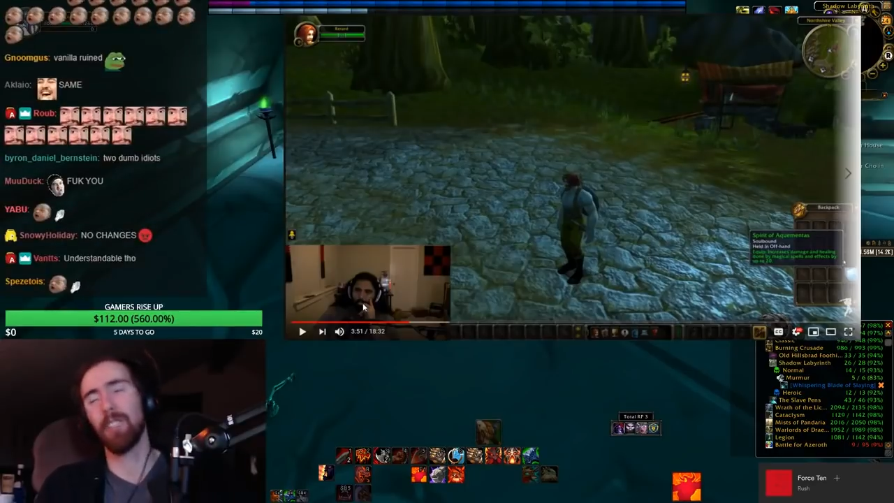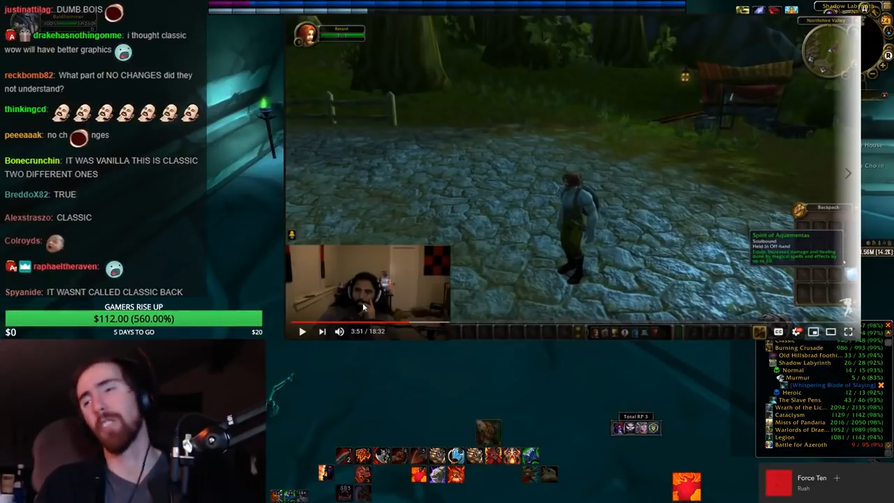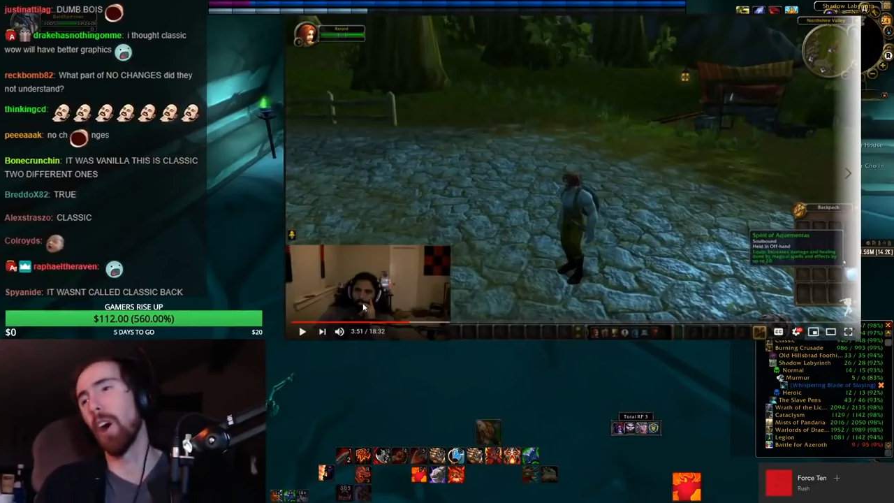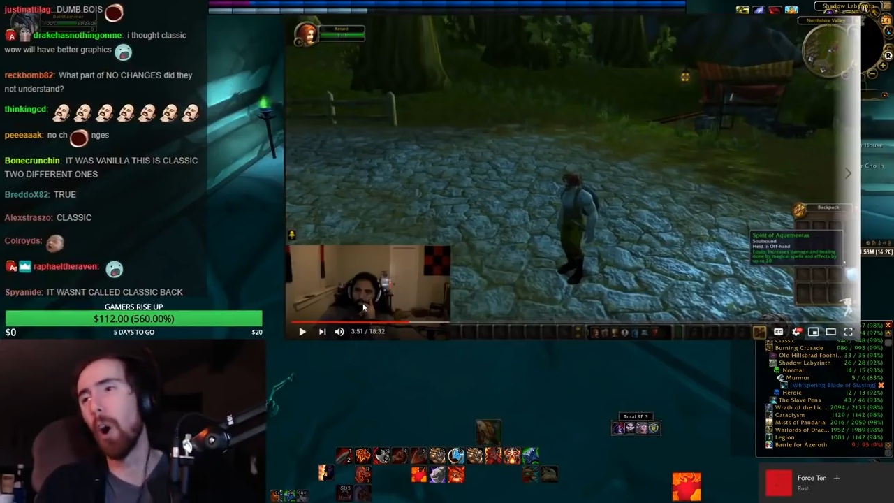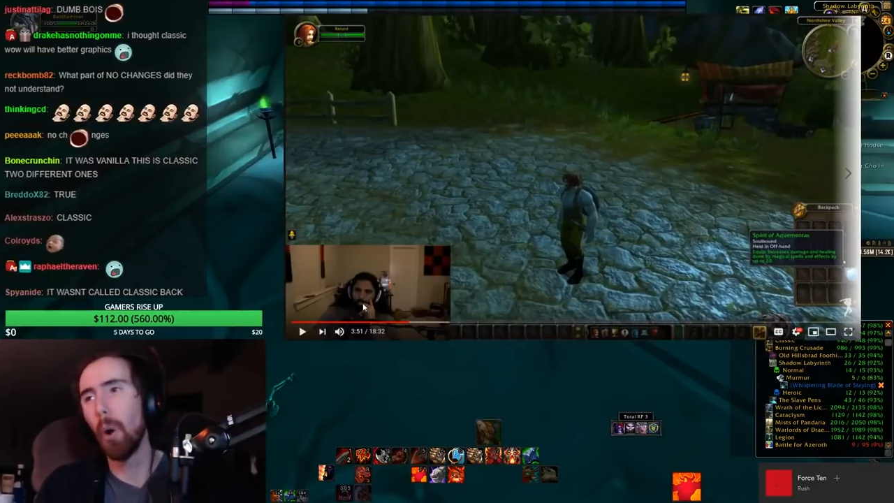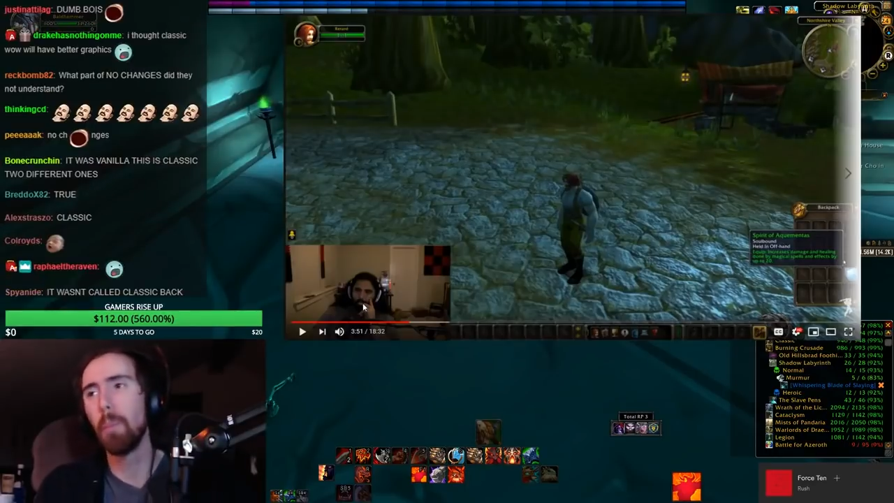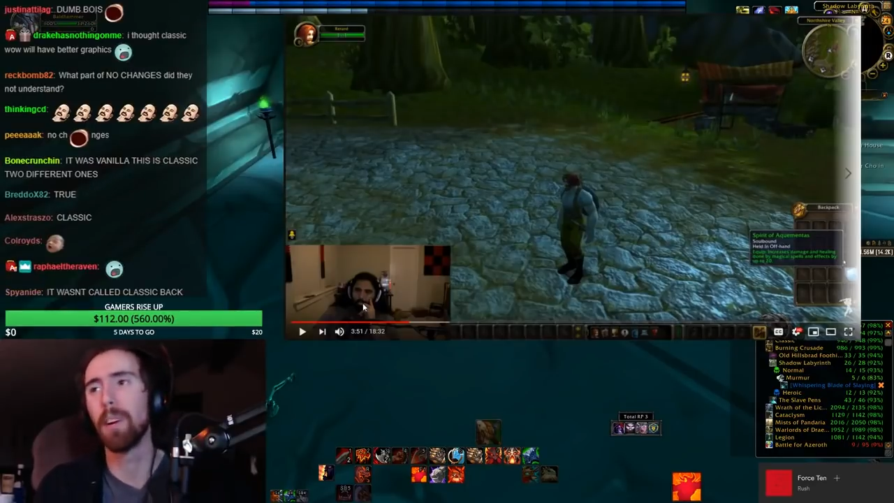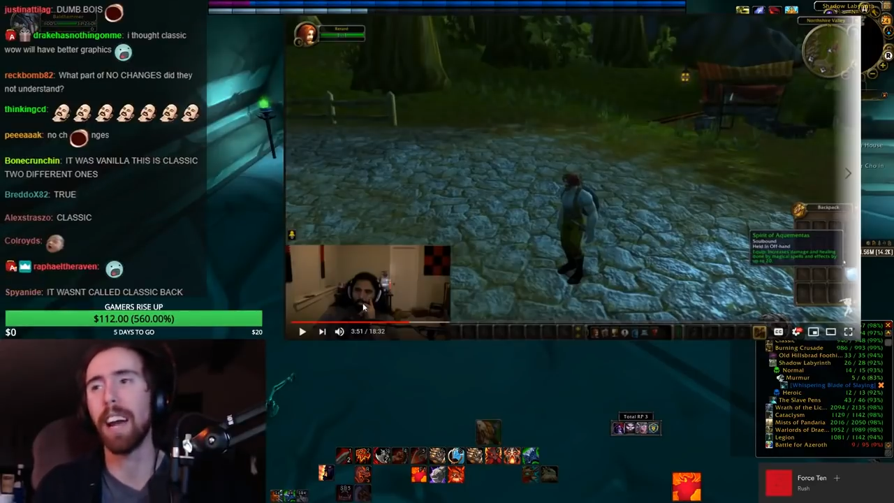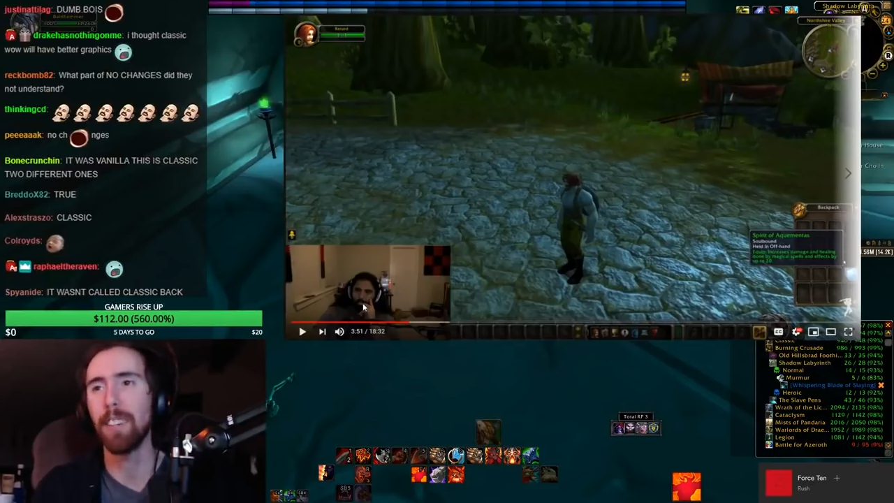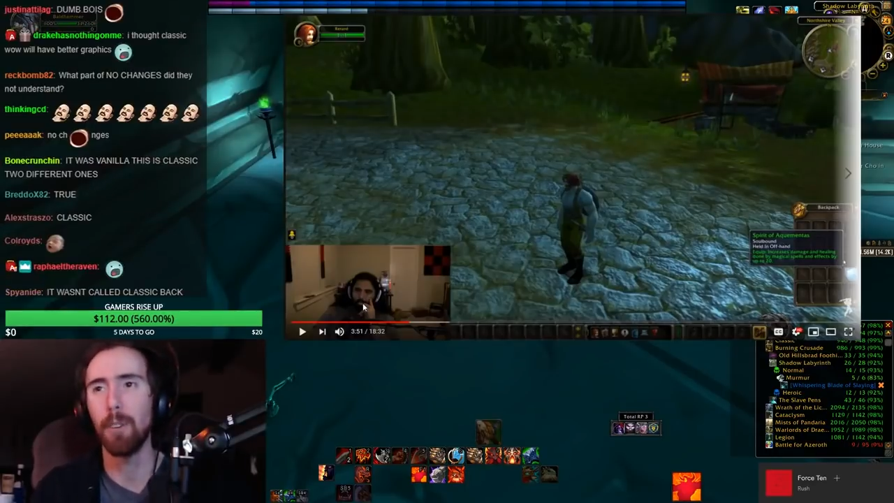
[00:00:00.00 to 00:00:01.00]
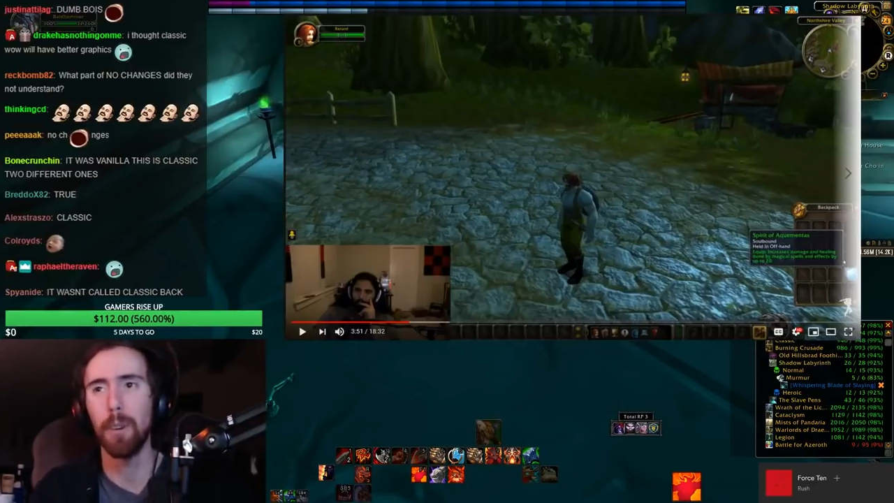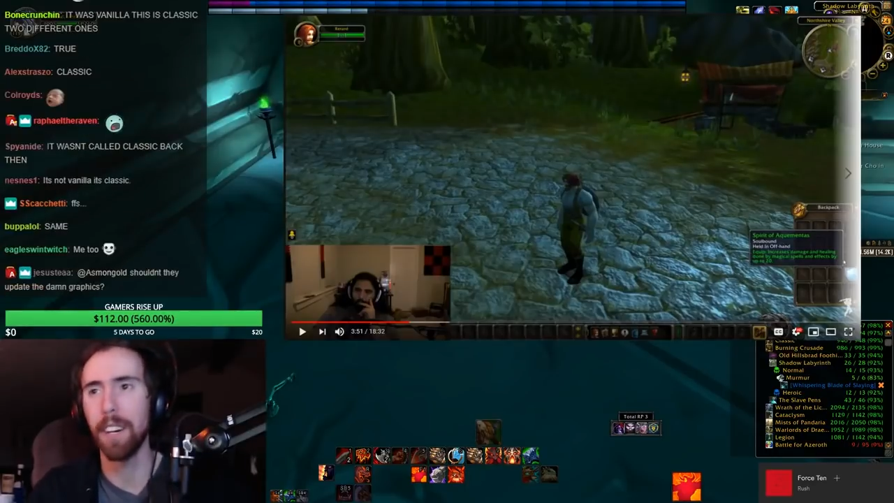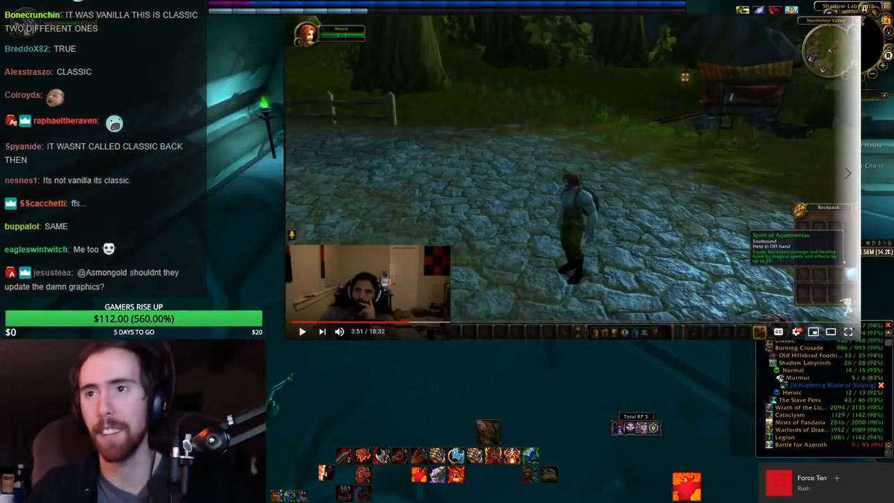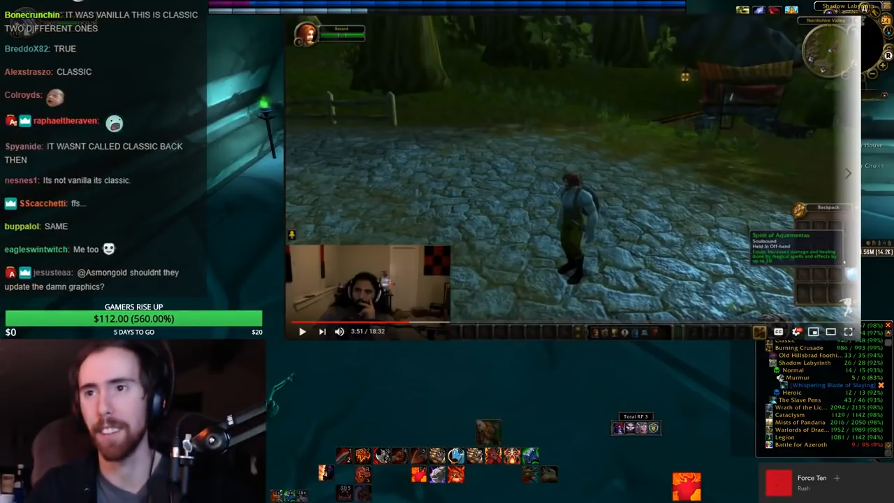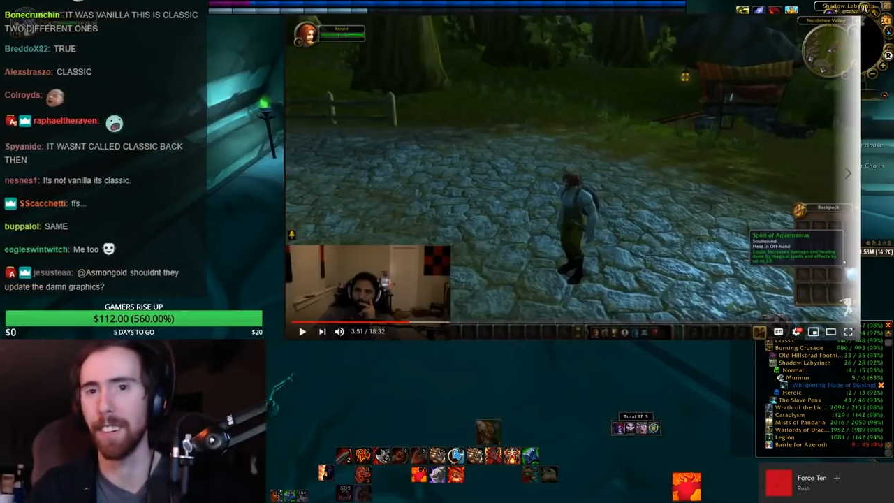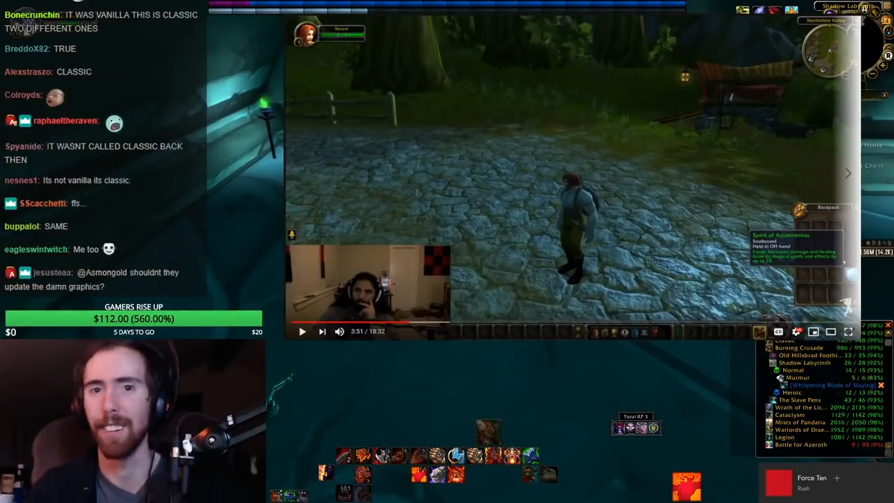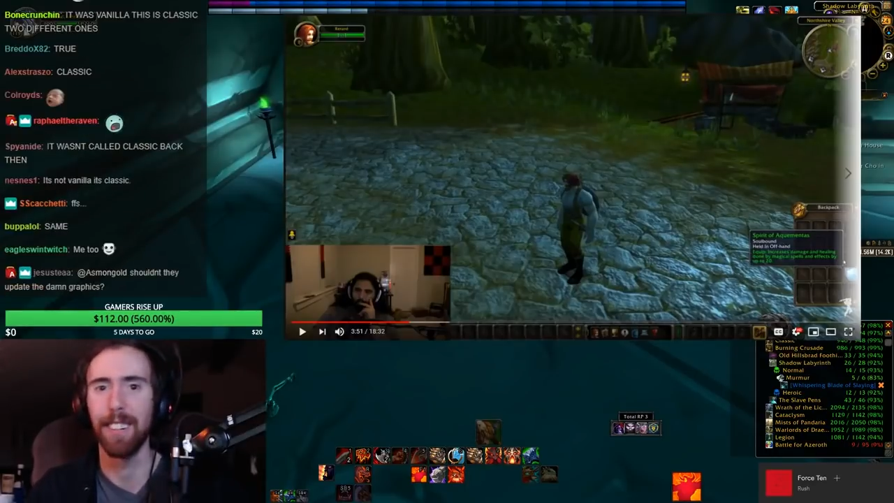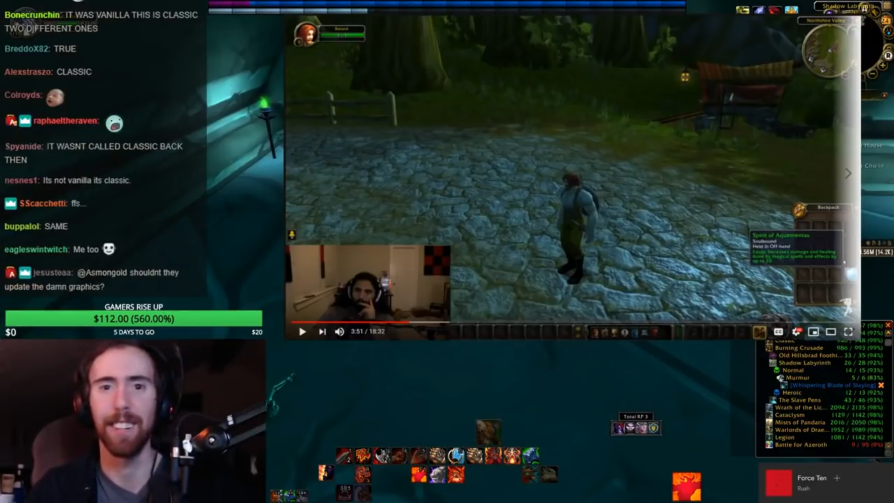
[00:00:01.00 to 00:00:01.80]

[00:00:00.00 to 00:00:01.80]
No, but I don't want it there.